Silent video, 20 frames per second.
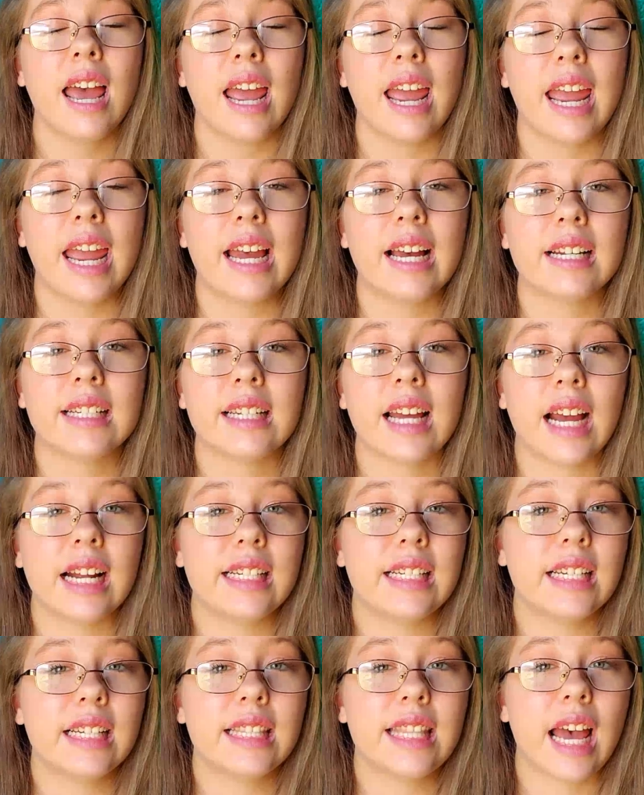And I
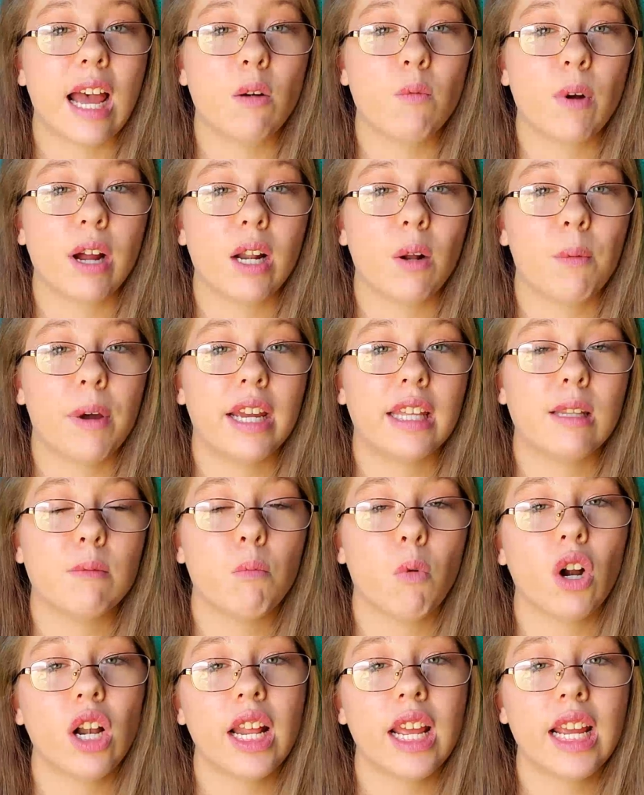did that right away in the
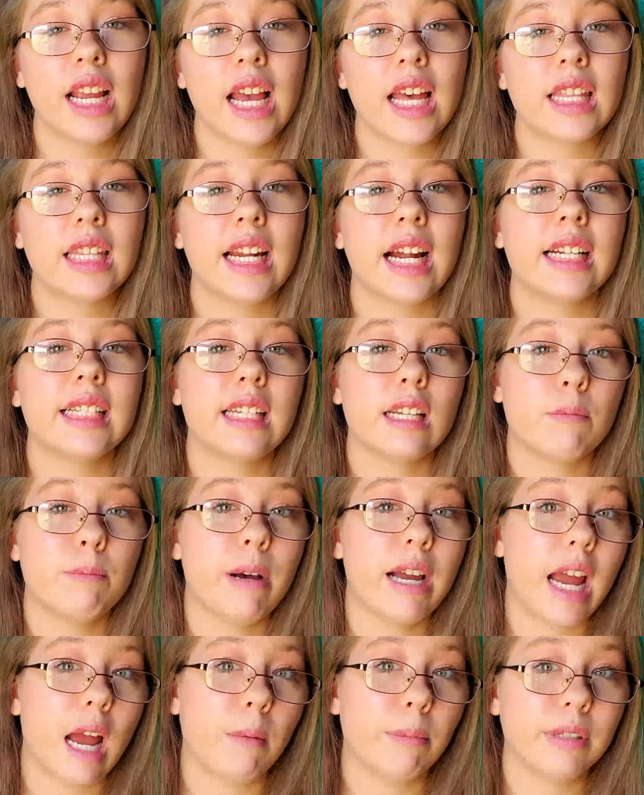morning and then I did
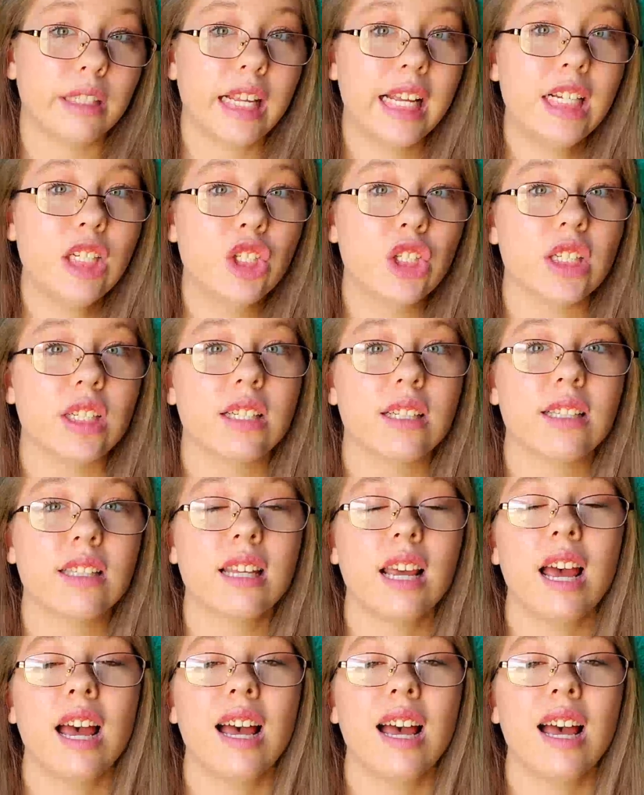my applications.